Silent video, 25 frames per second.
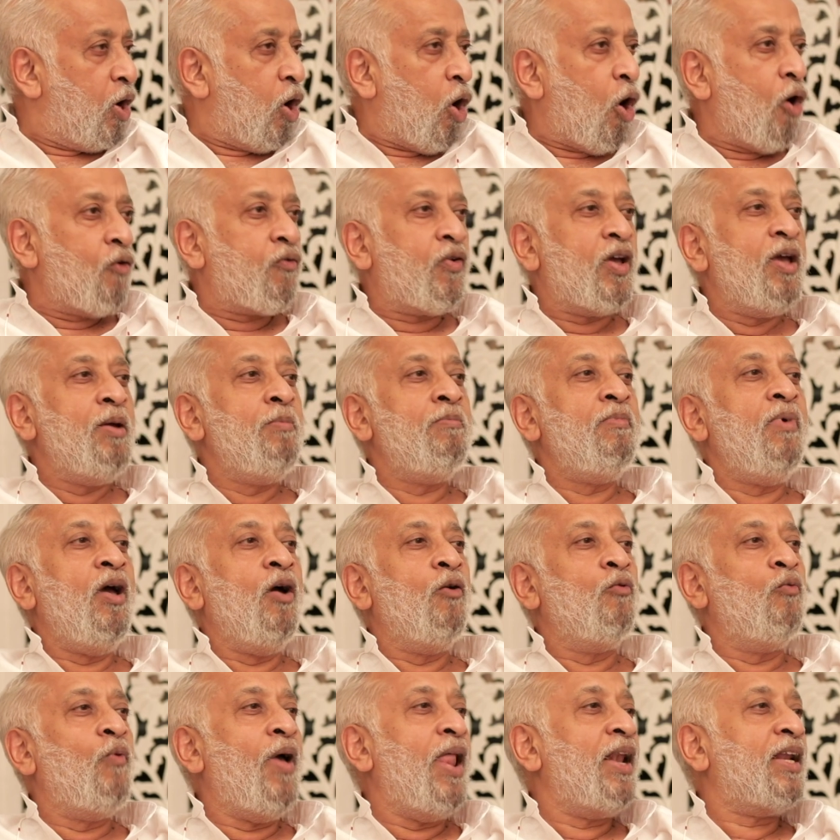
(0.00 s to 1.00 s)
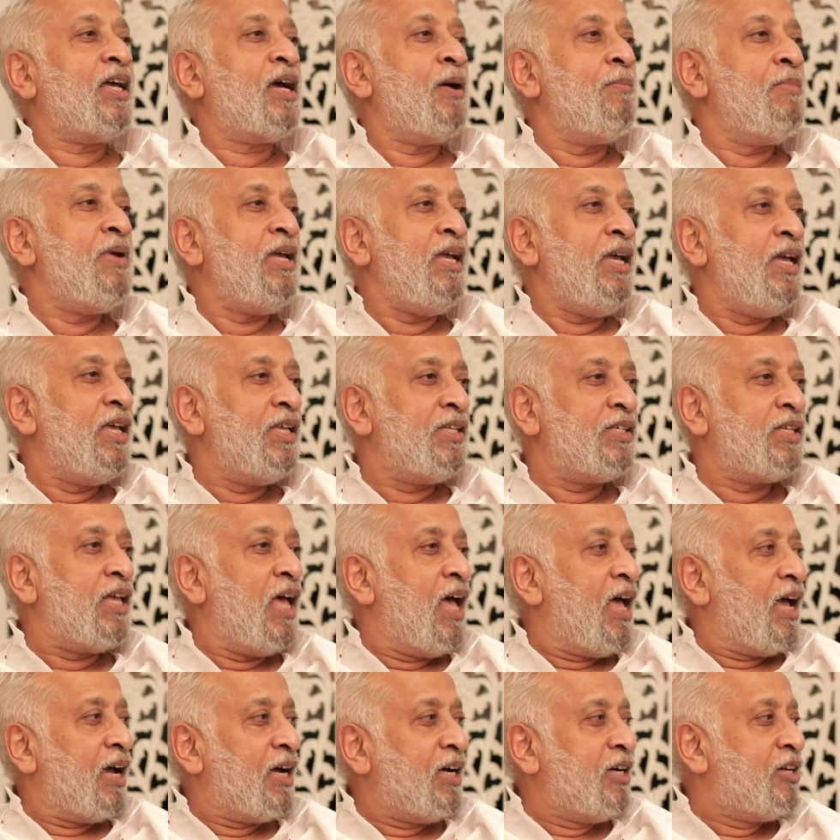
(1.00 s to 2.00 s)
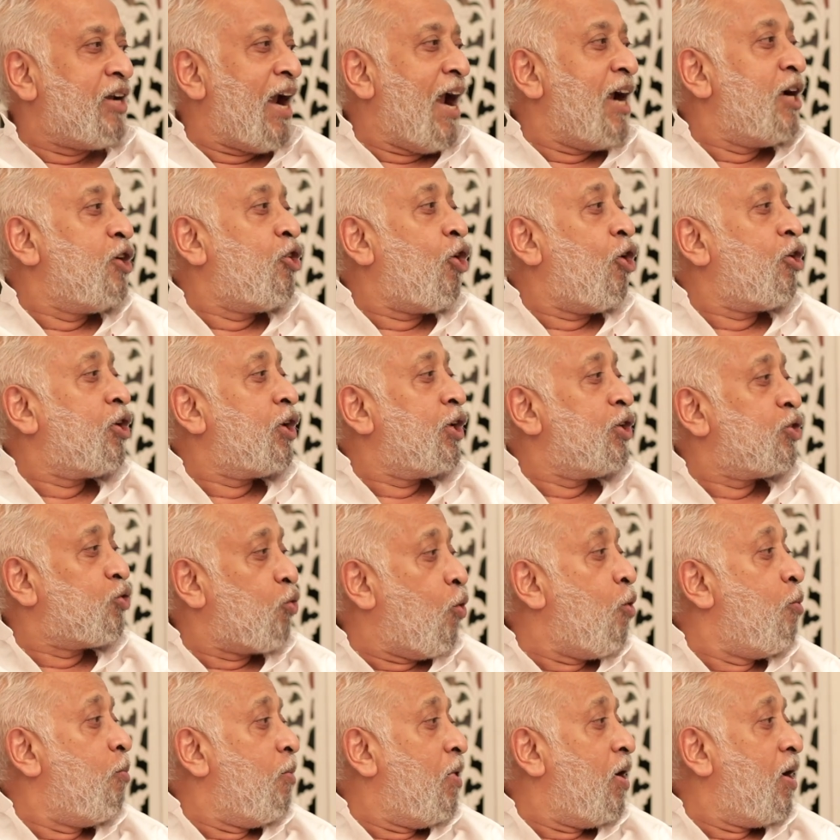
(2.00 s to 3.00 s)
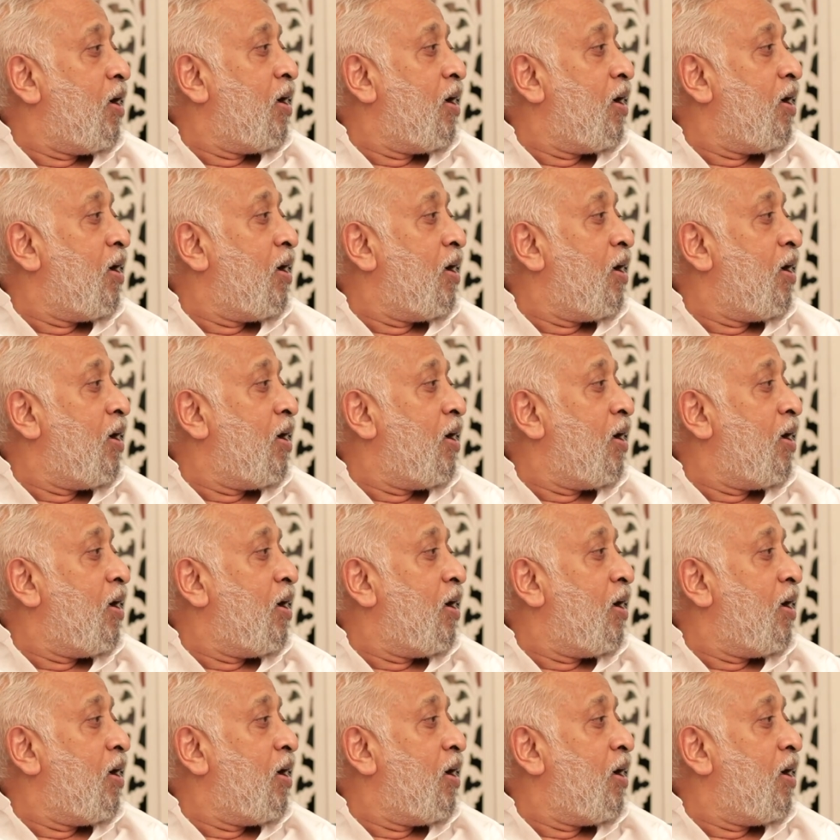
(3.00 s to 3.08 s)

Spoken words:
of him welcoming his granddaughters home.